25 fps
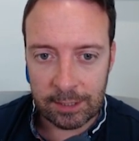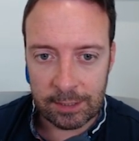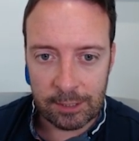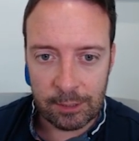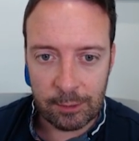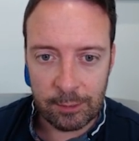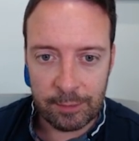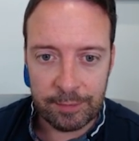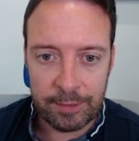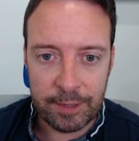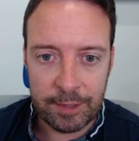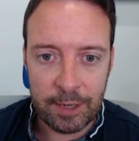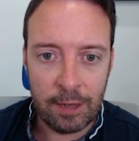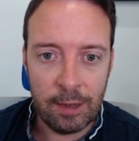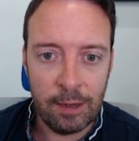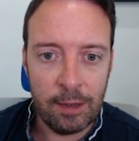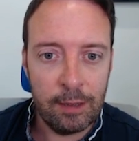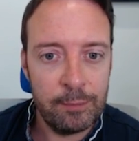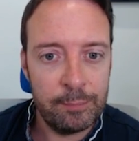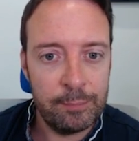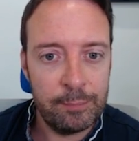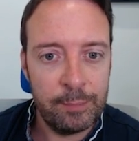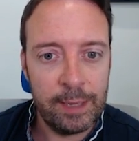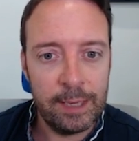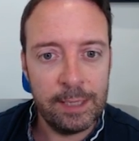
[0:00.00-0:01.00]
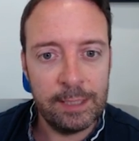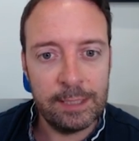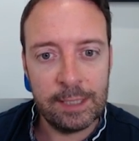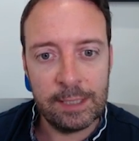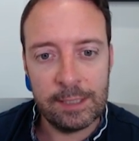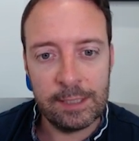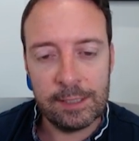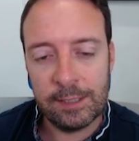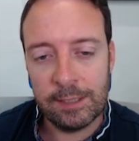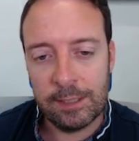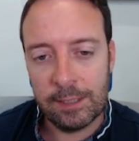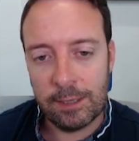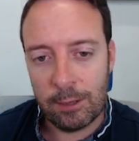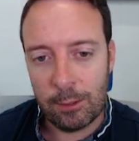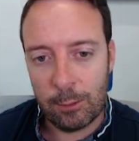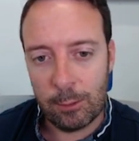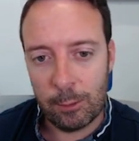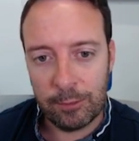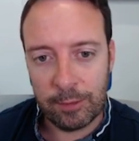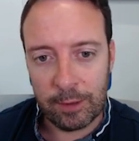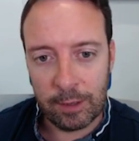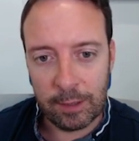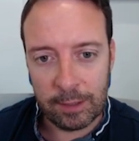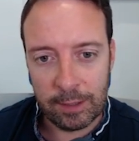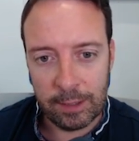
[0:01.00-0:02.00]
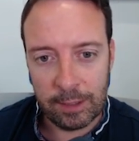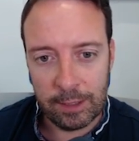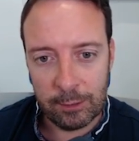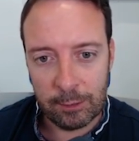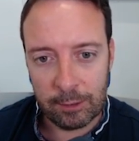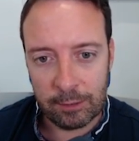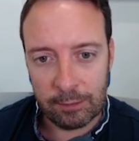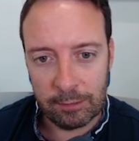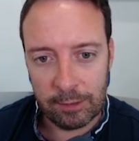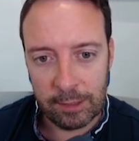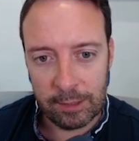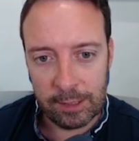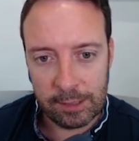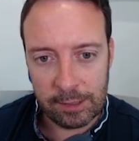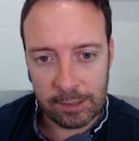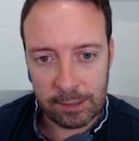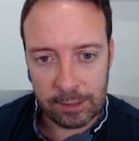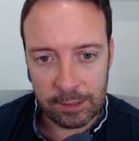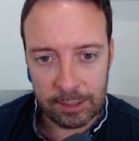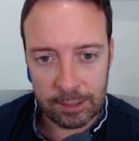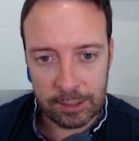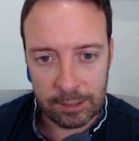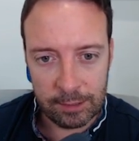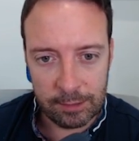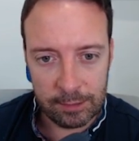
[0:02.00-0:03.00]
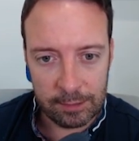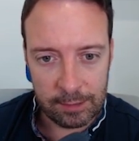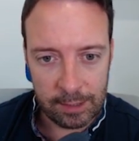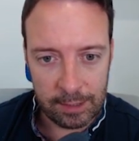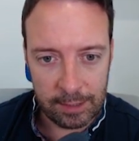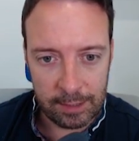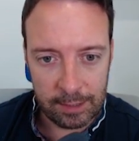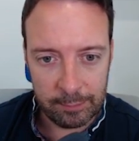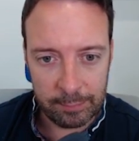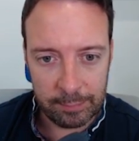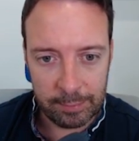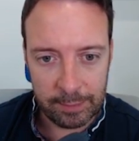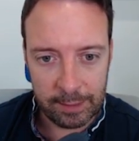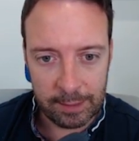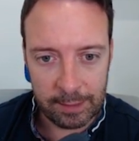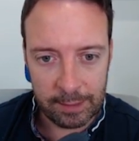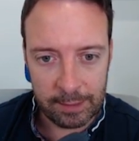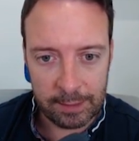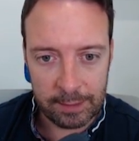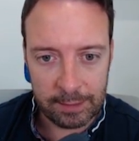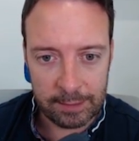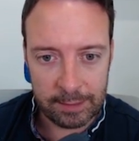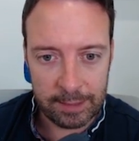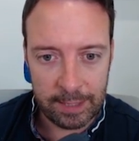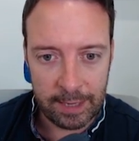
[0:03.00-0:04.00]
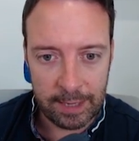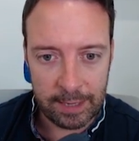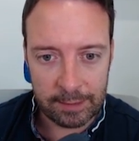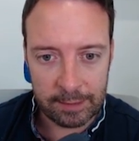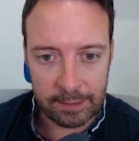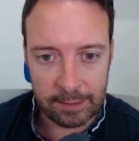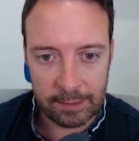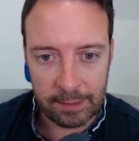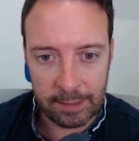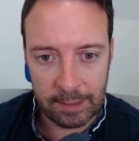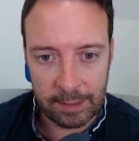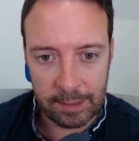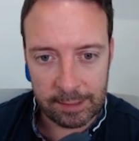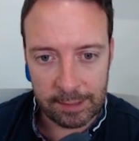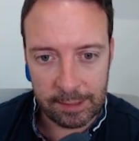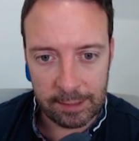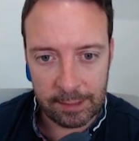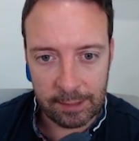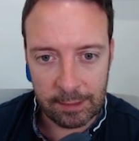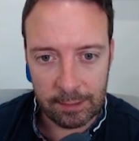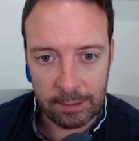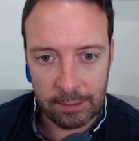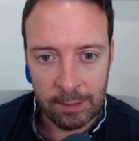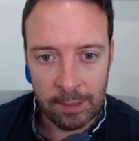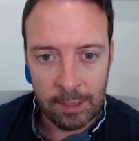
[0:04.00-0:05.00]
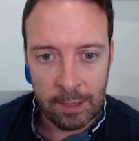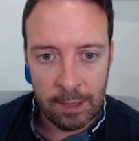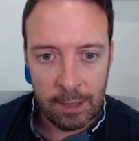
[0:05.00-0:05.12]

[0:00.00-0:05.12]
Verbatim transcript: So we've got on page SEO, we've got keyword research tools, link building, technical SEO,